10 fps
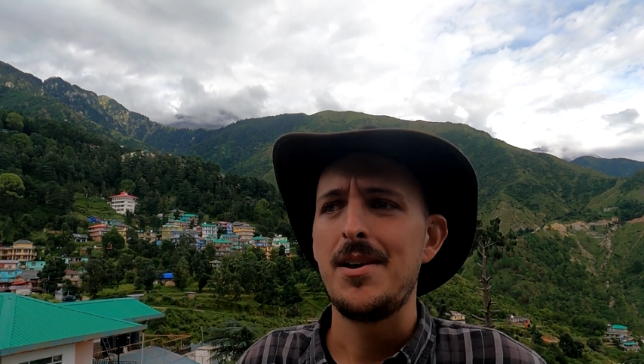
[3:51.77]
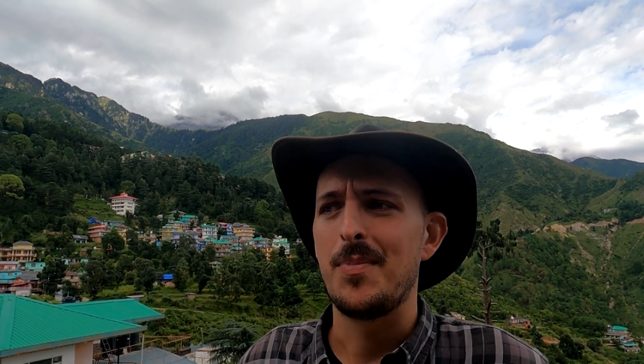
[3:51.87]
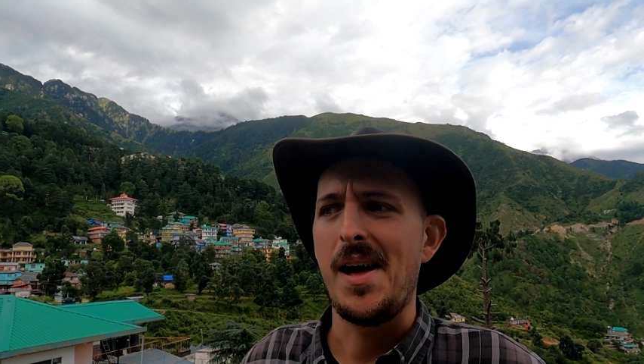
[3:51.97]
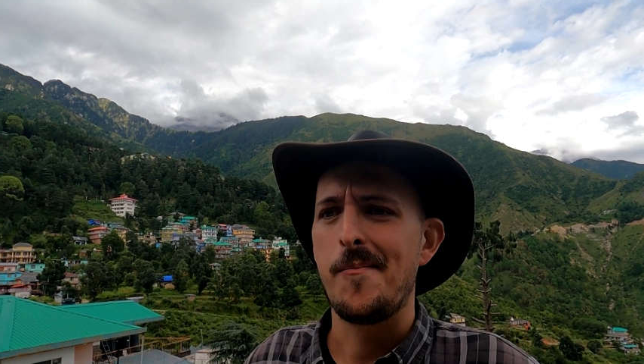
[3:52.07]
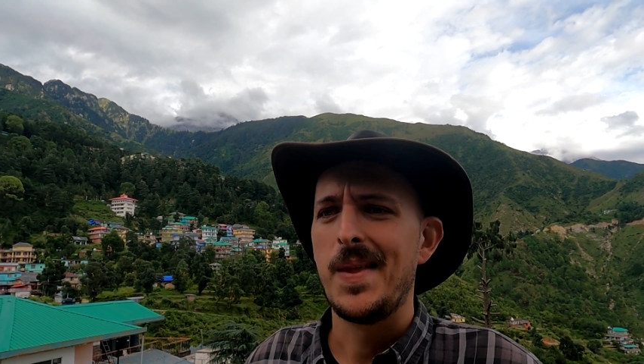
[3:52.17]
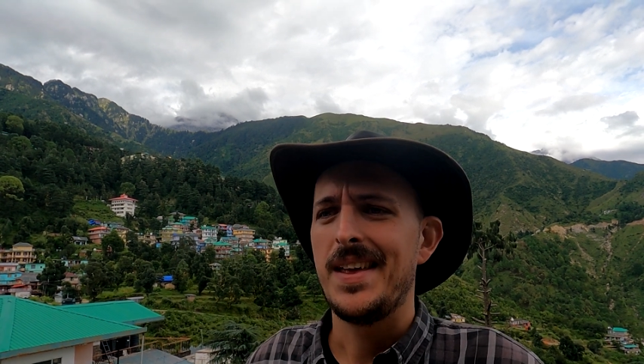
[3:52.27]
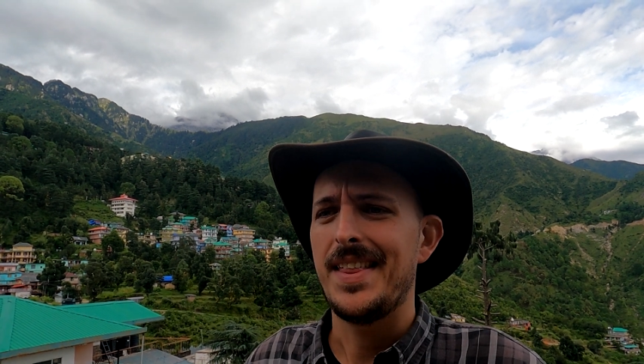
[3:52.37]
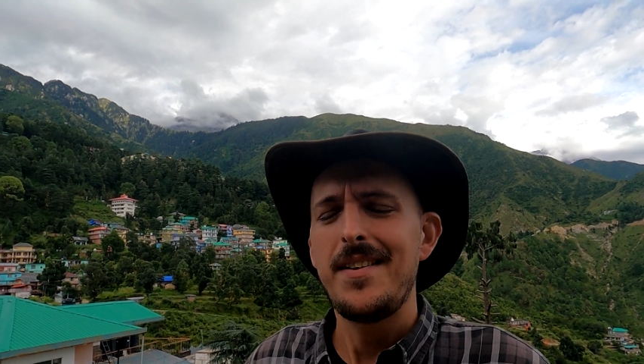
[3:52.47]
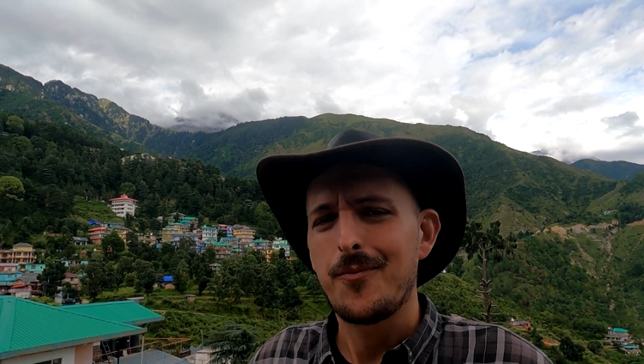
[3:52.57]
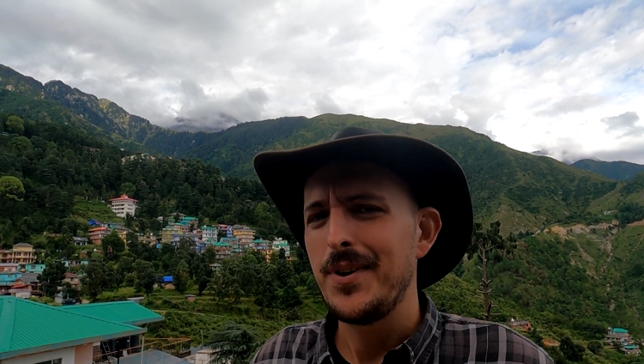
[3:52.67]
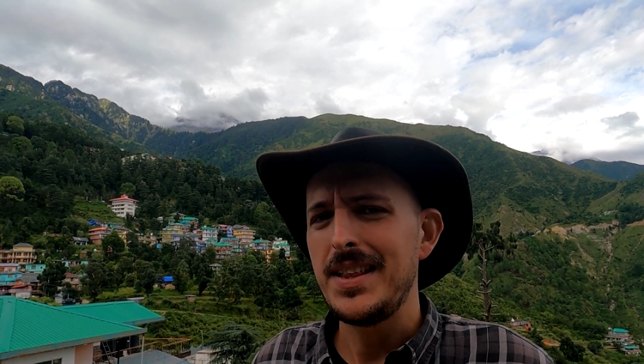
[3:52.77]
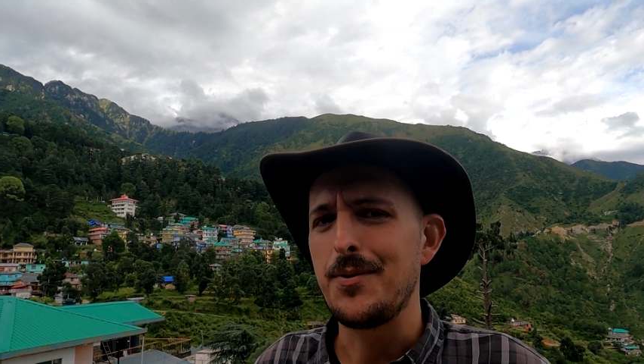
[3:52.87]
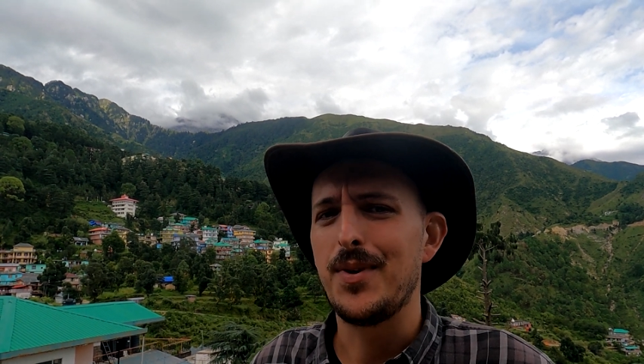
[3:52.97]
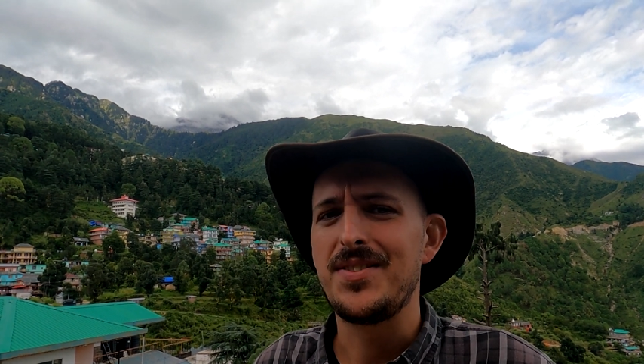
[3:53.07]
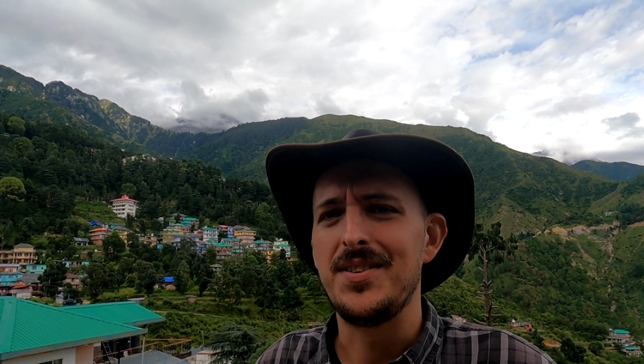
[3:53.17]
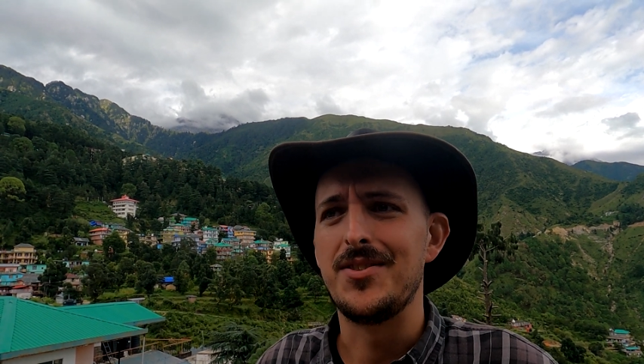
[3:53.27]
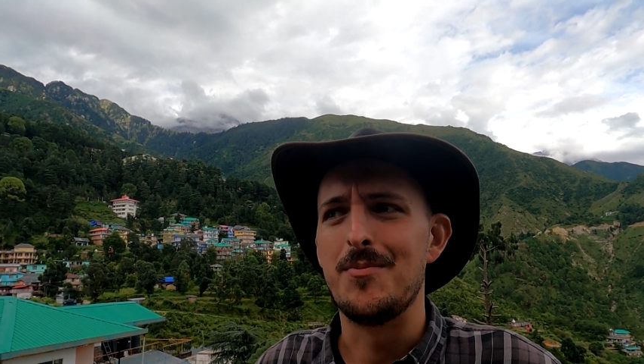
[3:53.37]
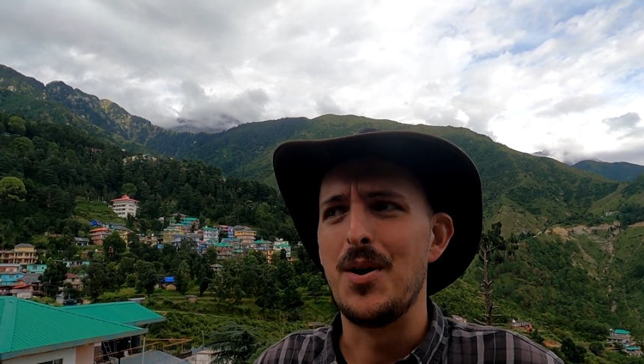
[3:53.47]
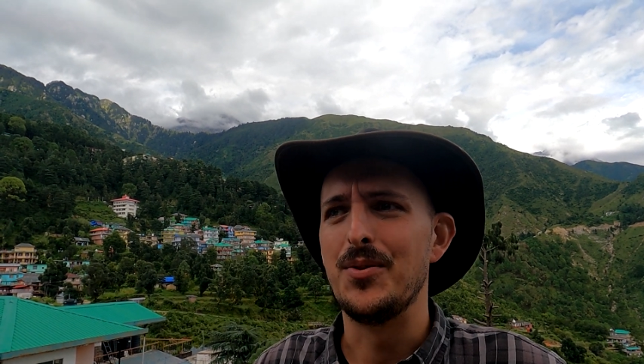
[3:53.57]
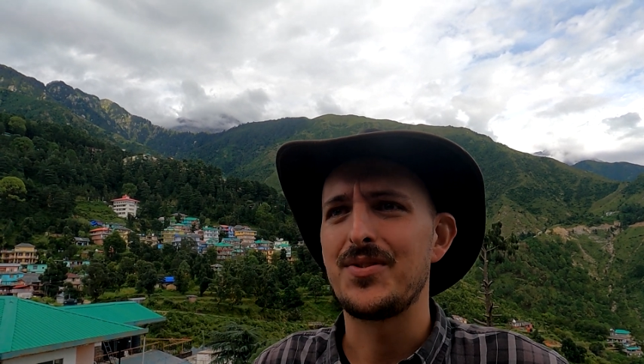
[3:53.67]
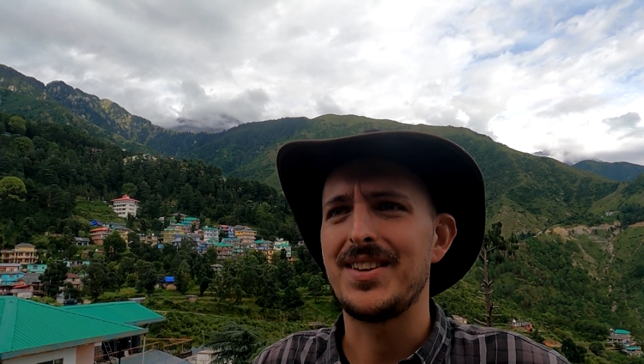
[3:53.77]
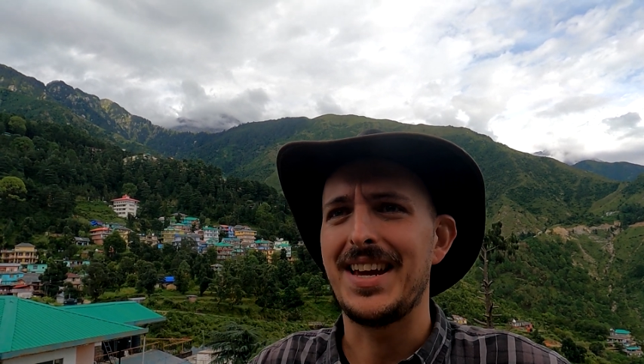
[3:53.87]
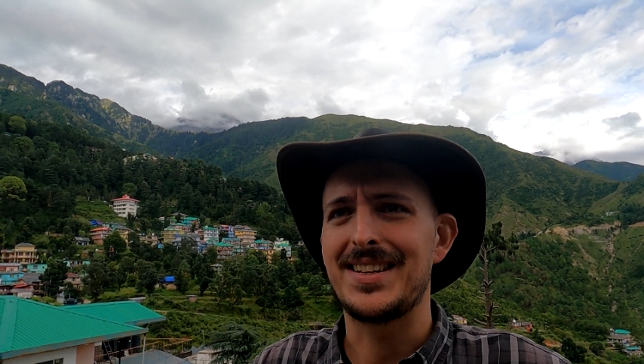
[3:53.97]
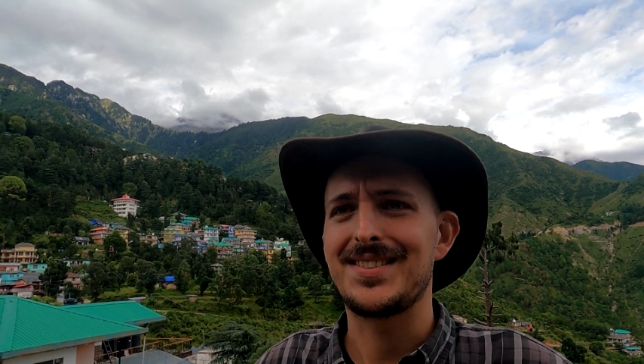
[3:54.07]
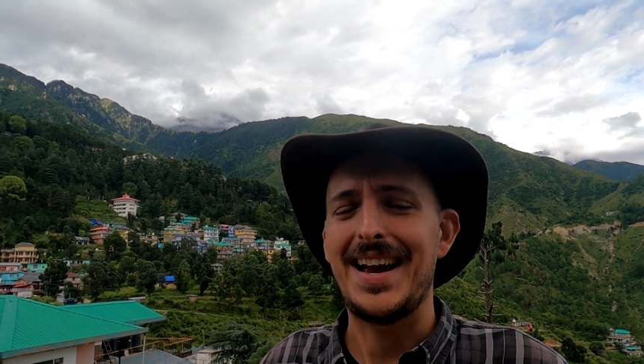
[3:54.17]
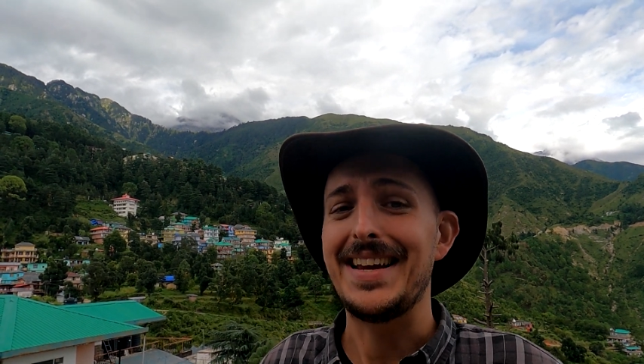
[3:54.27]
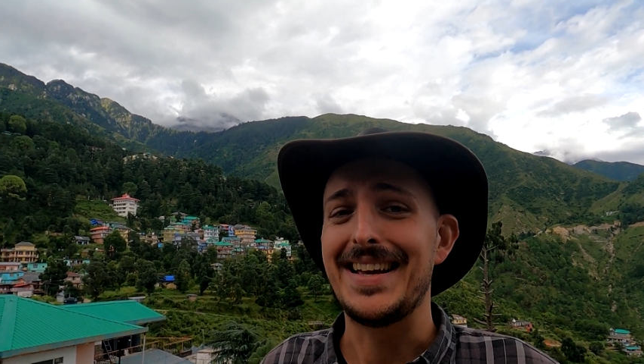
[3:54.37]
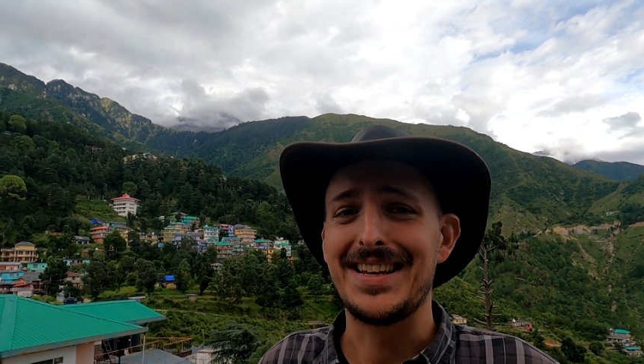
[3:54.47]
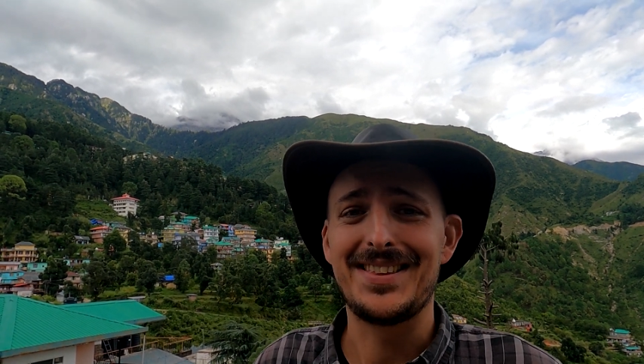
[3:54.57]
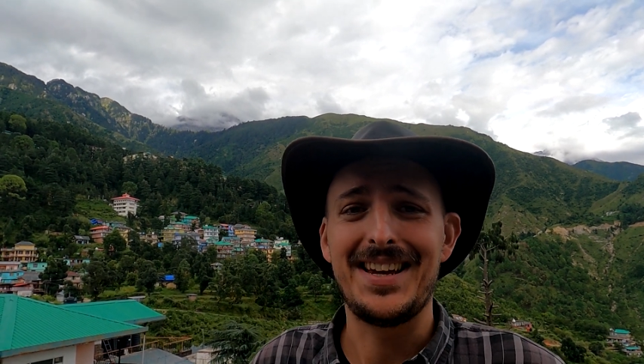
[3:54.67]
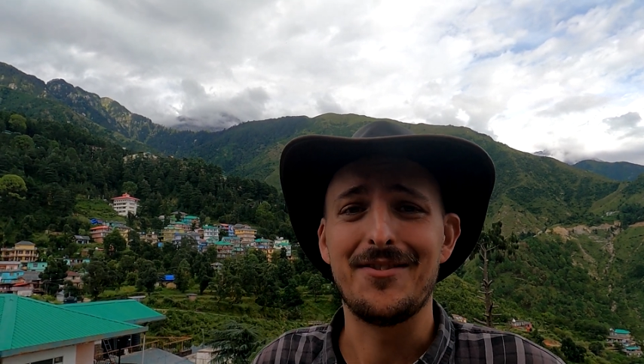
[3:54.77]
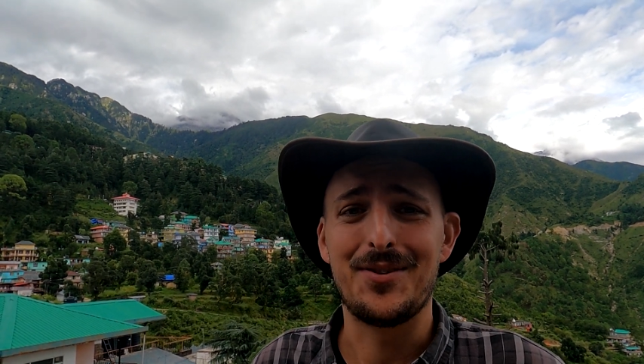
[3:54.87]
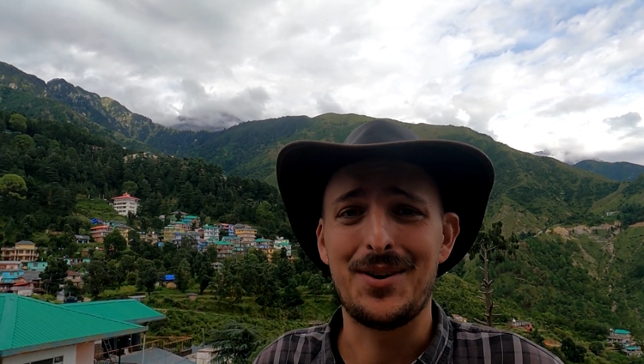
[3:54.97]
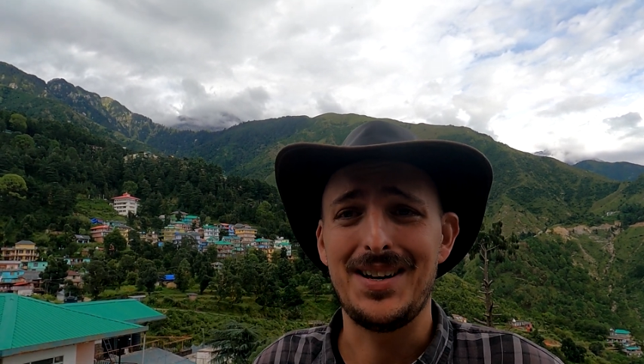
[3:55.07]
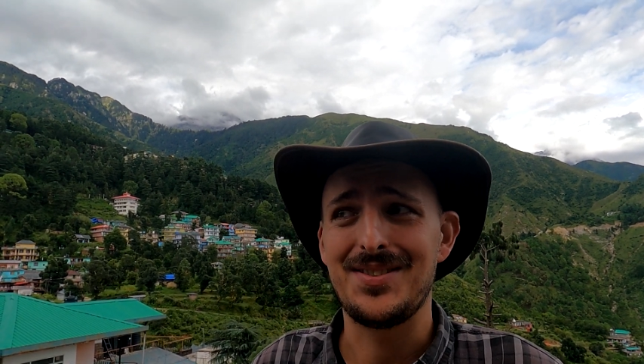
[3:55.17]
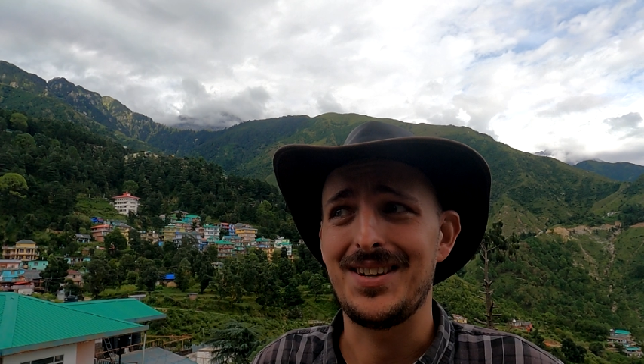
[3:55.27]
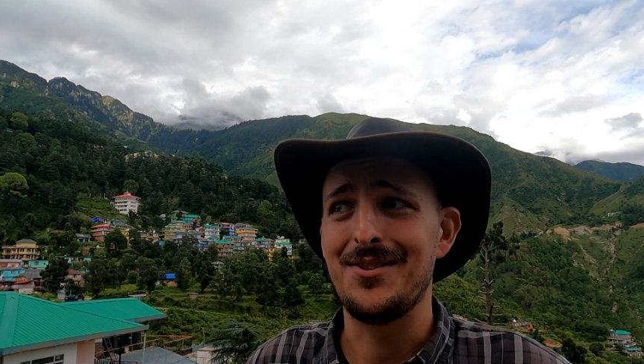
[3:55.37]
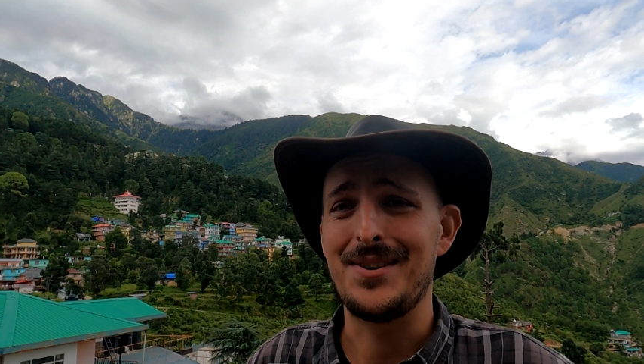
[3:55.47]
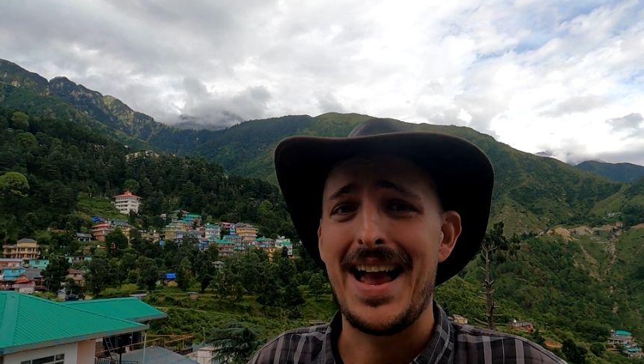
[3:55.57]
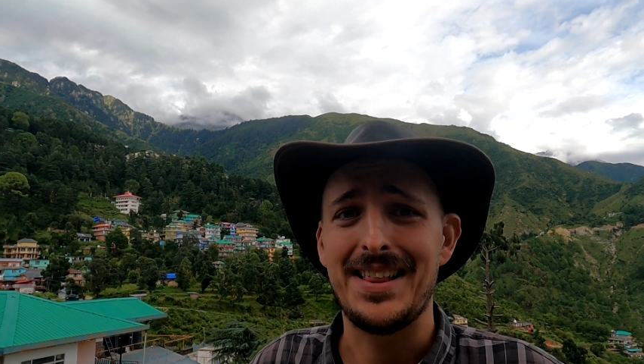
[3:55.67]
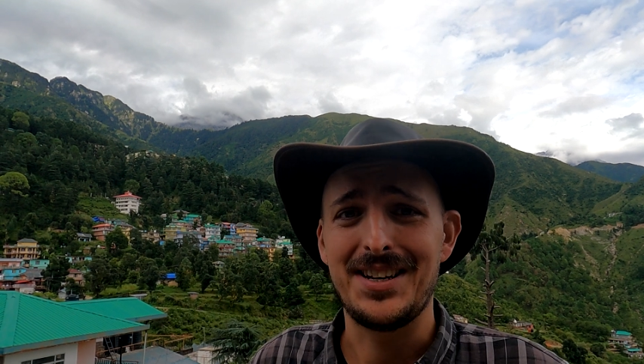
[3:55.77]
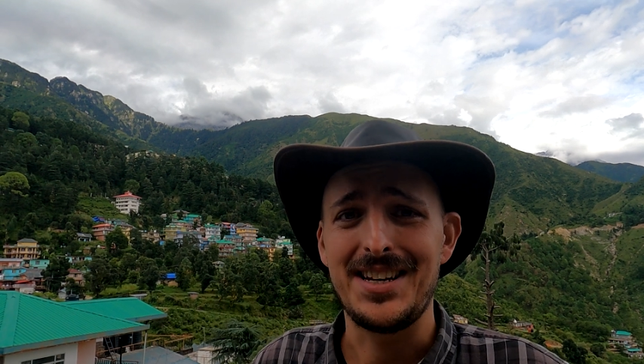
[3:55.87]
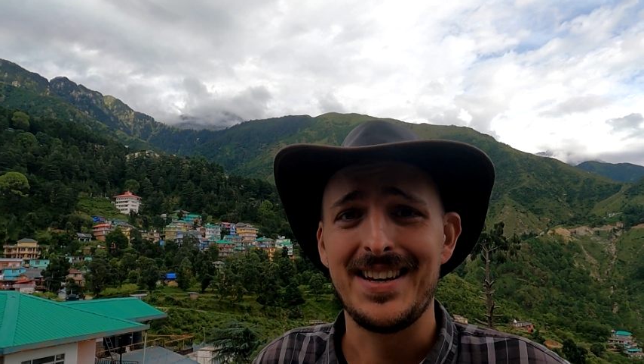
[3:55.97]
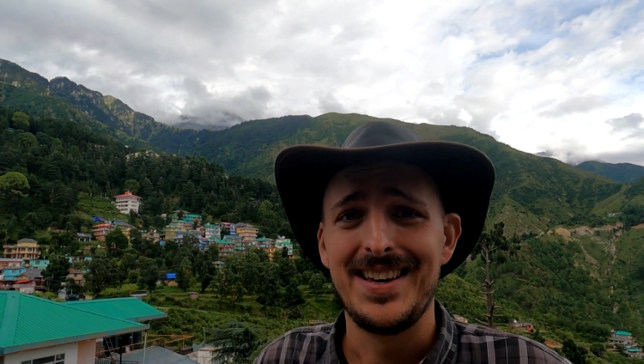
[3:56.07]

but that really wasn't the most exciting thing for us in reality.